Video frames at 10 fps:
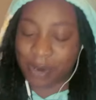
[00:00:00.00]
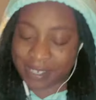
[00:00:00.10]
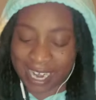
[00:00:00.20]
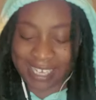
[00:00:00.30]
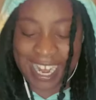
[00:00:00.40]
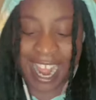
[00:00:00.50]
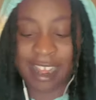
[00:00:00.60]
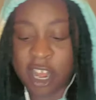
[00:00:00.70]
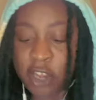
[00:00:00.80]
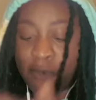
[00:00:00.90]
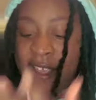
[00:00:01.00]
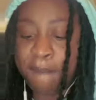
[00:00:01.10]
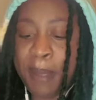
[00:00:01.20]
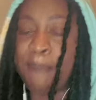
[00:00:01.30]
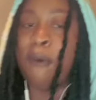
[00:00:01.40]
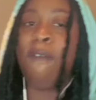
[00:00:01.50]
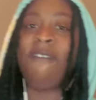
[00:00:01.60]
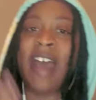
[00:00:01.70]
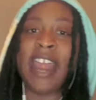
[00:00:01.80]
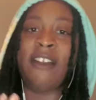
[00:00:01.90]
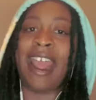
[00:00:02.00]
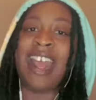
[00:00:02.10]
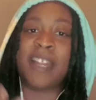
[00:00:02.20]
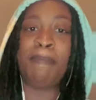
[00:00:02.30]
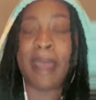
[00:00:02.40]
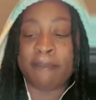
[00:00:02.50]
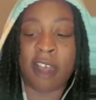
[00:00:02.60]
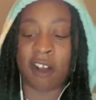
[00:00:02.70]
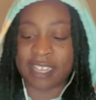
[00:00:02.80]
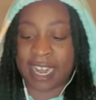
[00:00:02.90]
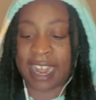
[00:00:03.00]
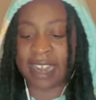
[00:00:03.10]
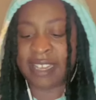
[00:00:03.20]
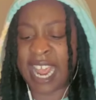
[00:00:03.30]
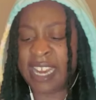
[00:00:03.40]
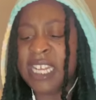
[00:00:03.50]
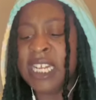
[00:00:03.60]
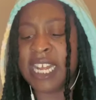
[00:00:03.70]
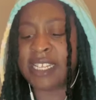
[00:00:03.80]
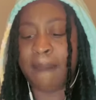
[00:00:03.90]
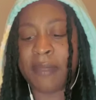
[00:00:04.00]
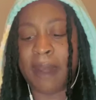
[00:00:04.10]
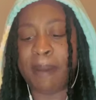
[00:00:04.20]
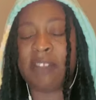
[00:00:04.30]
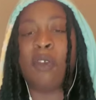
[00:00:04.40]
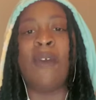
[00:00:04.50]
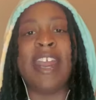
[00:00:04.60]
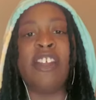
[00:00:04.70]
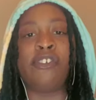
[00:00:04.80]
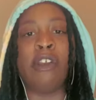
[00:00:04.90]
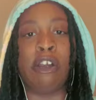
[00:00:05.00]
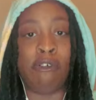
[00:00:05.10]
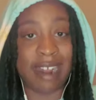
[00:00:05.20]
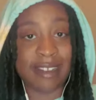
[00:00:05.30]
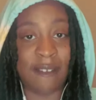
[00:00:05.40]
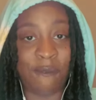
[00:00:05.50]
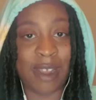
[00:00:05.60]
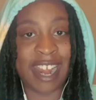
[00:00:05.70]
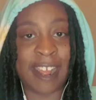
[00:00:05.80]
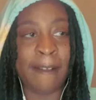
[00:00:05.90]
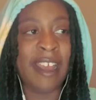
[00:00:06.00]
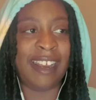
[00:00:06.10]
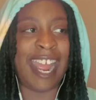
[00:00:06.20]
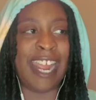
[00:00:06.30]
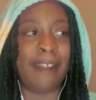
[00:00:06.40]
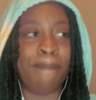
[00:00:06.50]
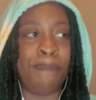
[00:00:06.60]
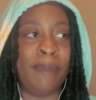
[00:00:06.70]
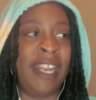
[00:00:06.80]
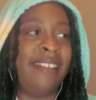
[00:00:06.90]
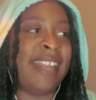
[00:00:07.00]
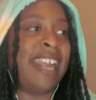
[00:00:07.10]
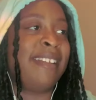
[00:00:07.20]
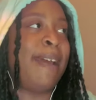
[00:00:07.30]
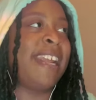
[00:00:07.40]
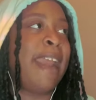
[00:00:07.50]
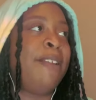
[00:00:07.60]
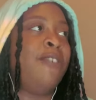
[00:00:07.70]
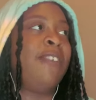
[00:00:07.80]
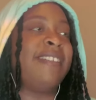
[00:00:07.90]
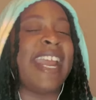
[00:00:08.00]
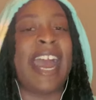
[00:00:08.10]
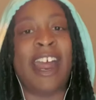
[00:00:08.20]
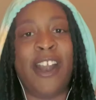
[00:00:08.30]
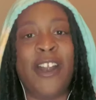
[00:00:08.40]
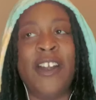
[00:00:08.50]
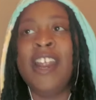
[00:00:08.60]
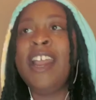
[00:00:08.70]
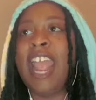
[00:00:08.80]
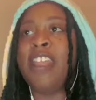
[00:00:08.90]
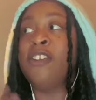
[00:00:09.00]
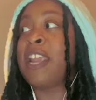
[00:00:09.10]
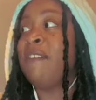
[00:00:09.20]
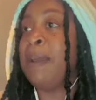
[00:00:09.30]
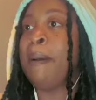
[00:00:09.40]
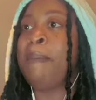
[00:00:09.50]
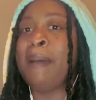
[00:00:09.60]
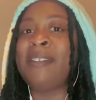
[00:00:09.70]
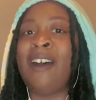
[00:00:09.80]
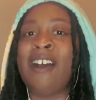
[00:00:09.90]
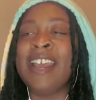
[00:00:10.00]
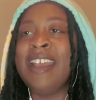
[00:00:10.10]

It's like that. You give people fire ass pep talks. And like I said, it's something about the way that you're aggressive with it. Like, let's say somebody came to you because they got hurt and you're giving them a pep talk.